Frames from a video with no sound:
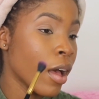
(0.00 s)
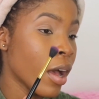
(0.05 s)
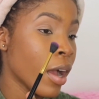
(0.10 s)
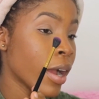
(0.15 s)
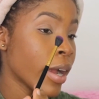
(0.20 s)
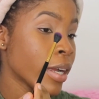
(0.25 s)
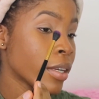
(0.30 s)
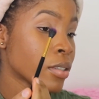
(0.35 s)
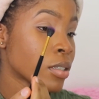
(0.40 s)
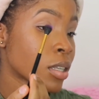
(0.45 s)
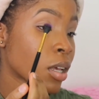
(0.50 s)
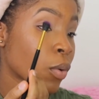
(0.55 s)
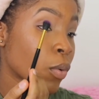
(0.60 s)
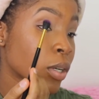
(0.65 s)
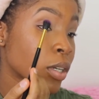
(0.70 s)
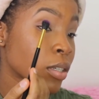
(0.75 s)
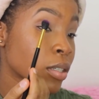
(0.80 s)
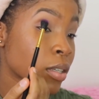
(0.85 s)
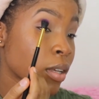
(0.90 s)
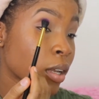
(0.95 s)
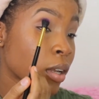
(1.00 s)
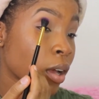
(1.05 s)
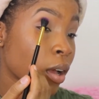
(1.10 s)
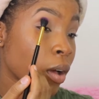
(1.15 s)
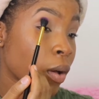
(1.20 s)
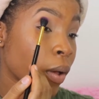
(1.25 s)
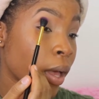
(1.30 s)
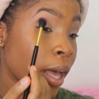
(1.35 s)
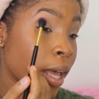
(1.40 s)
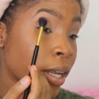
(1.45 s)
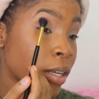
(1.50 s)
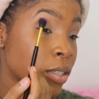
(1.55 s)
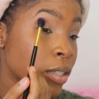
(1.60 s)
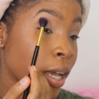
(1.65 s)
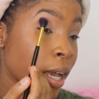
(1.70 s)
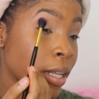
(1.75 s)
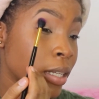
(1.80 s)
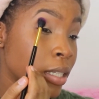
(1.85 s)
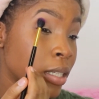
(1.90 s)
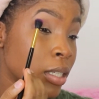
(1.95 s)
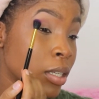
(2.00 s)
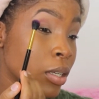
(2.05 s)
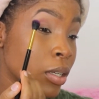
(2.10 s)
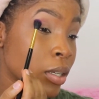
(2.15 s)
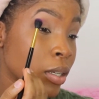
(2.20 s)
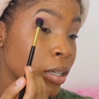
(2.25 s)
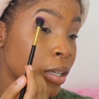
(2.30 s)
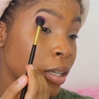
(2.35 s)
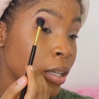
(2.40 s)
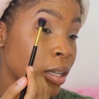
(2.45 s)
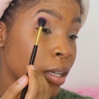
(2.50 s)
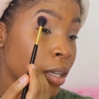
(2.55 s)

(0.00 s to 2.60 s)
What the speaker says: Alright, so we're just gonna go ahead and try to...